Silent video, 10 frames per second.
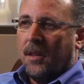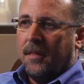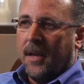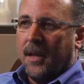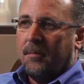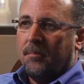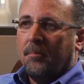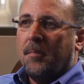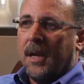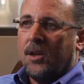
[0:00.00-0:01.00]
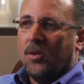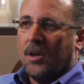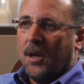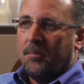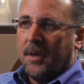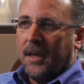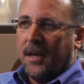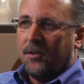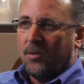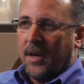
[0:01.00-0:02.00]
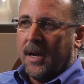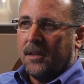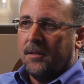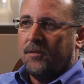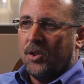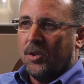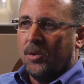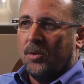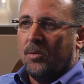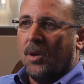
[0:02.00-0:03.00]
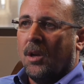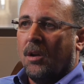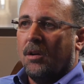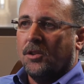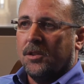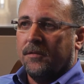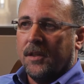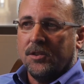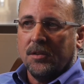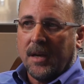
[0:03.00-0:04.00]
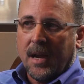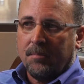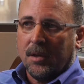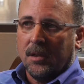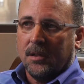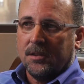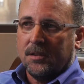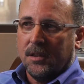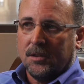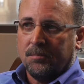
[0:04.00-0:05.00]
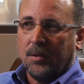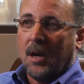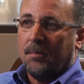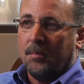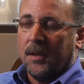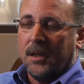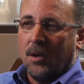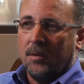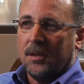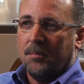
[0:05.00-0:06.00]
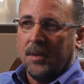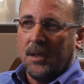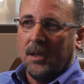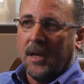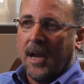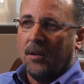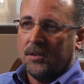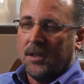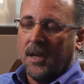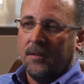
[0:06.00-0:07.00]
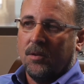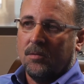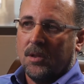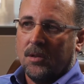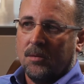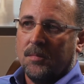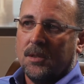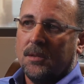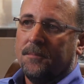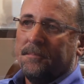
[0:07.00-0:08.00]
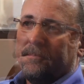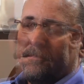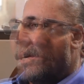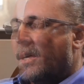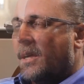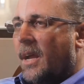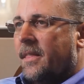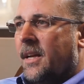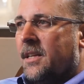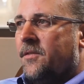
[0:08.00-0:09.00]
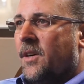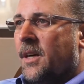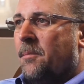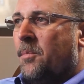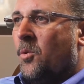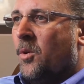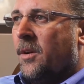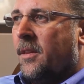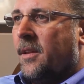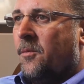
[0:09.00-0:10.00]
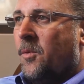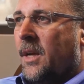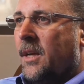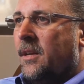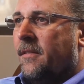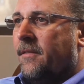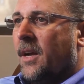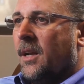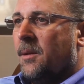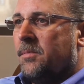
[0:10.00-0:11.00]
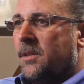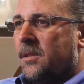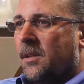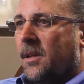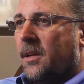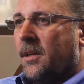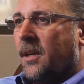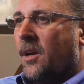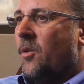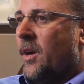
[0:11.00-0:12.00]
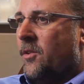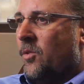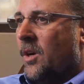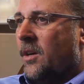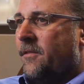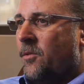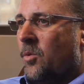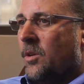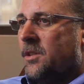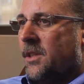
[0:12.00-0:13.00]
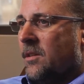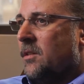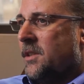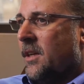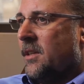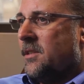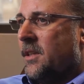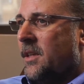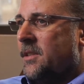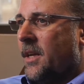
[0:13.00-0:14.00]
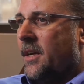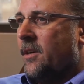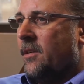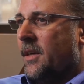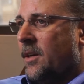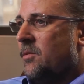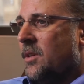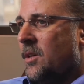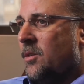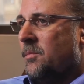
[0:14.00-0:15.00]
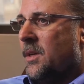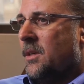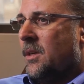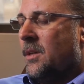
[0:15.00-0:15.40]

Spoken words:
that make your company attractive to a larger venture capitalist that's probably going to be outside of Oklahoma. I think it's very important that we developed, a drug for sickle cell disease here in Oklahoma.